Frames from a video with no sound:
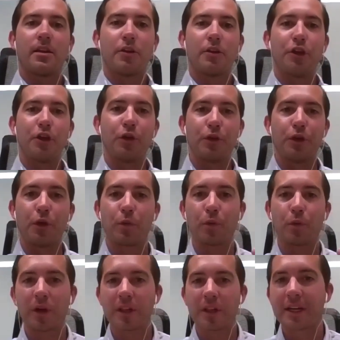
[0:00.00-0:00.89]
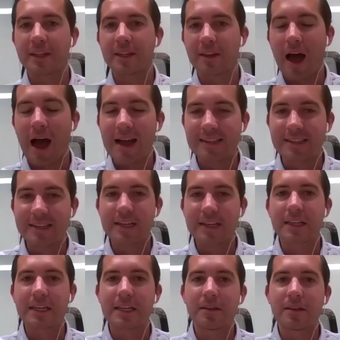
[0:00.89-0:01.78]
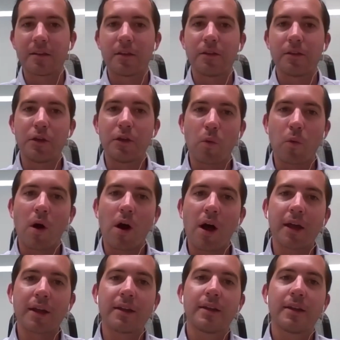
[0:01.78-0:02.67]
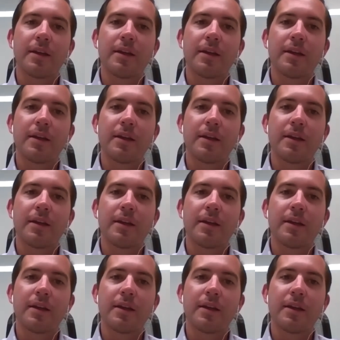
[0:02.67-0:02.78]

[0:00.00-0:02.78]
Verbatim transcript: you, you really, ideally you want